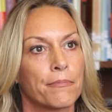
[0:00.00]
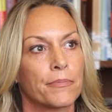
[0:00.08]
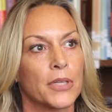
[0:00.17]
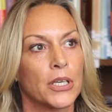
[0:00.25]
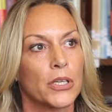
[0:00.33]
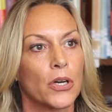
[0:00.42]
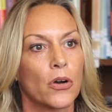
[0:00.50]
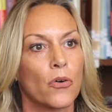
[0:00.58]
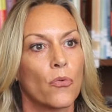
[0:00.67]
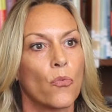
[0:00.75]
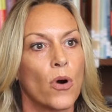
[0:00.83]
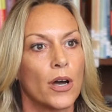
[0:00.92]

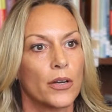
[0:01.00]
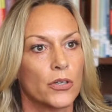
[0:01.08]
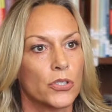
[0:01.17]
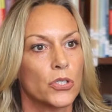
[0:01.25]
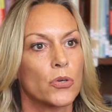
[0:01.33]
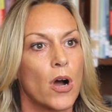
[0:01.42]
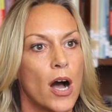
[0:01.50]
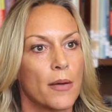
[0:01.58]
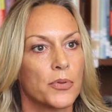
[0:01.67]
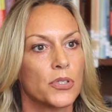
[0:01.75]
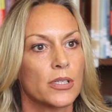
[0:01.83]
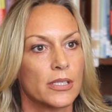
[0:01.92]
one or two
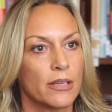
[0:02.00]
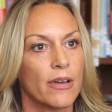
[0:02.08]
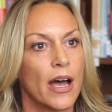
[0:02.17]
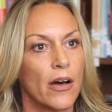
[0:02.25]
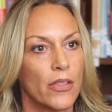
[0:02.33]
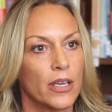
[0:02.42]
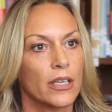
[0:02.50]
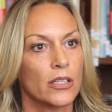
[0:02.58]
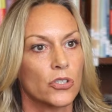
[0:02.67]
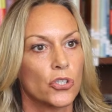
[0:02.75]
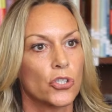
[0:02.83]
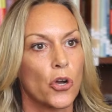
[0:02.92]
options of how they could
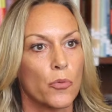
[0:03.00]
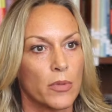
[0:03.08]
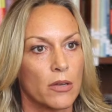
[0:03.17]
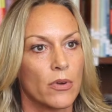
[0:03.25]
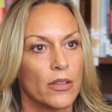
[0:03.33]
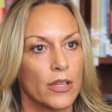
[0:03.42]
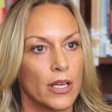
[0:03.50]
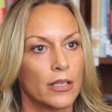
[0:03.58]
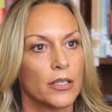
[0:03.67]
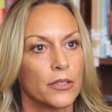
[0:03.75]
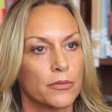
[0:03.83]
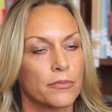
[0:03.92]
show me what they
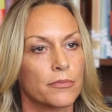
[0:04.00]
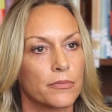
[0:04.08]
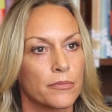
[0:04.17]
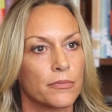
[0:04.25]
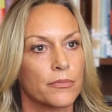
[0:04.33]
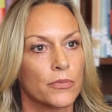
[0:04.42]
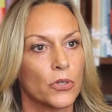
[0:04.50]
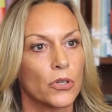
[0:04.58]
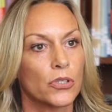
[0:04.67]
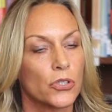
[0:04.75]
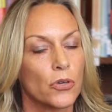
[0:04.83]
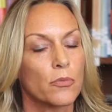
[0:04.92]
knew or
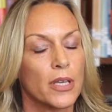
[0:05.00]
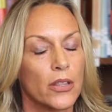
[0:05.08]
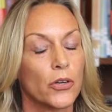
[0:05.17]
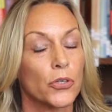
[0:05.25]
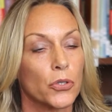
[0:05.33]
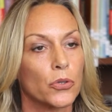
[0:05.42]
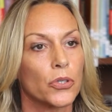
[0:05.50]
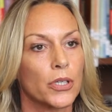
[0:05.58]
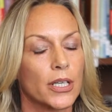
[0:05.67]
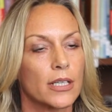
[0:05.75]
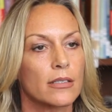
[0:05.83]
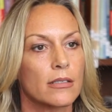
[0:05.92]
show me their new
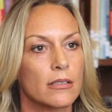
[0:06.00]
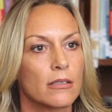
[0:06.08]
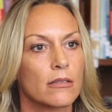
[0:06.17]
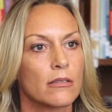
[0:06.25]
learnings.